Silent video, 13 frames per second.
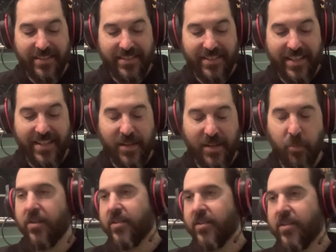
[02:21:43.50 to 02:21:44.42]

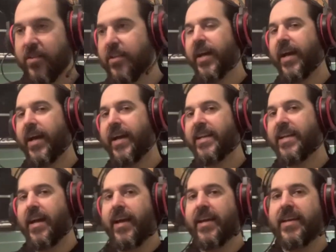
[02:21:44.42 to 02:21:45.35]
Well, you know,
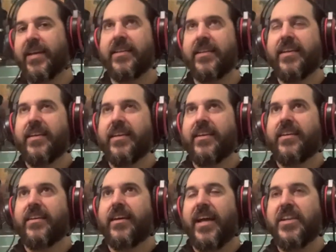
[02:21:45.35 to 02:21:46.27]

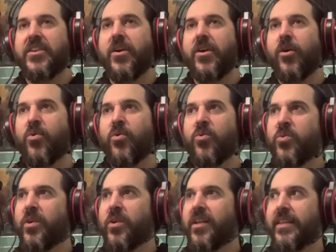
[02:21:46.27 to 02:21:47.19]
I
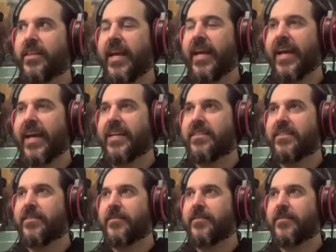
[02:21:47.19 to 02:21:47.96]
know that